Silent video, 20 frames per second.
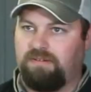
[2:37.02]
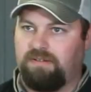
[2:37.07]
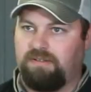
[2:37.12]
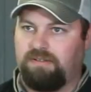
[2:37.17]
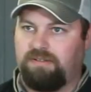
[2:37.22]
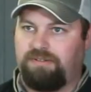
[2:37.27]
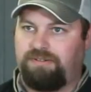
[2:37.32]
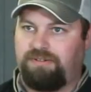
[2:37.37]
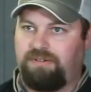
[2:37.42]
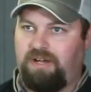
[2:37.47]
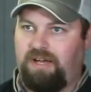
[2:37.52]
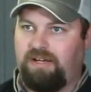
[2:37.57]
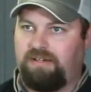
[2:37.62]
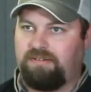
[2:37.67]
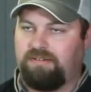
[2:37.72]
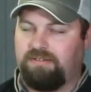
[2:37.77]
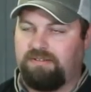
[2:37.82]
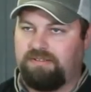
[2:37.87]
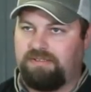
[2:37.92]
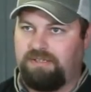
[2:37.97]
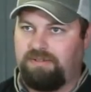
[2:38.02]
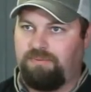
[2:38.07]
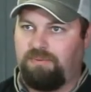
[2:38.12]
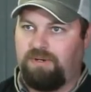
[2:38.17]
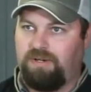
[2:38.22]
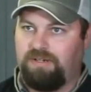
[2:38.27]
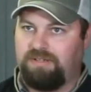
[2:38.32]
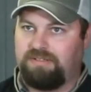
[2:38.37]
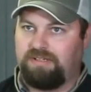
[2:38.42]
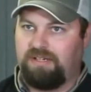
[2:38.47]
look at the tractor, see
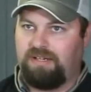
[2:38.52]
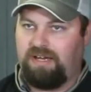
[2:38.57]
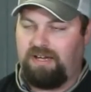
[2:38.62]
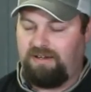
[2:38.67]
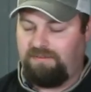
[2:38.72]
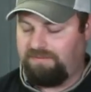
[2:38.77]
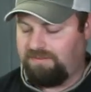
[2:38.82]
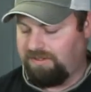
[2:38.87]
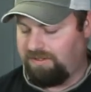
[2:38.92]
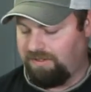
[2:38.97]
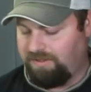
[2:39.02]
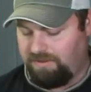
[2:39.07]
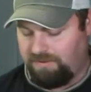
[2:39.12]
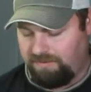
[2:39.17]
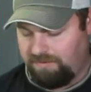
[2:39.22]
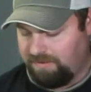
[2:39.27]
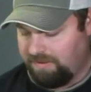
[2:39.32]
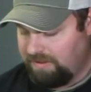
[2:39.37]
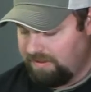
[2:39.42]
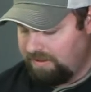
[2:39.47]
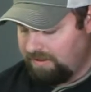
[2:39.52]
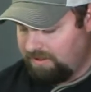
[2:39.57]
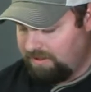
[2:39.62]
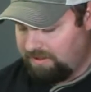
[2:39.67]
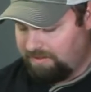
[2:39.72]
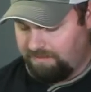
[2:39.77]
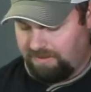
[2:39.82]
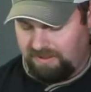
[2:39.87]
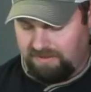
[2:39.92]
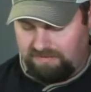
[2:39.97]
where it's going to have to go
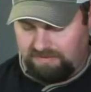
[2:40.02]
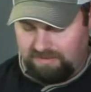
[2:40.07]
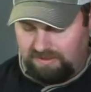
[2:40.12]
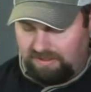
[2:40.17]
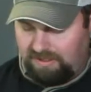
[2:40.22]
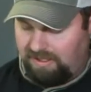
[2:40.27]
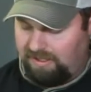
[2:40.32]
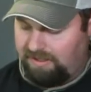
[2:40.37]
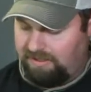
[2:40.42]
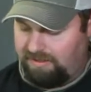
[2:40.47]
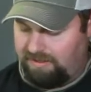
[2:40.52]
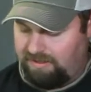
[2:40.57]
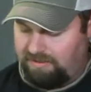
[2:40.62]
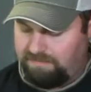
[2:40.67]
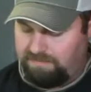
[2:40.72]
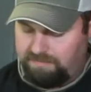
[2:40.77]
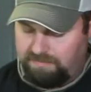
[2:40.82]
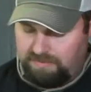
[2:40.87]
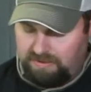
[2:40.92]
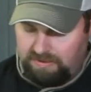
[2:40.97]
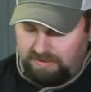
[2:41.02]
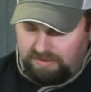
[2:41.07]
to be able to line up.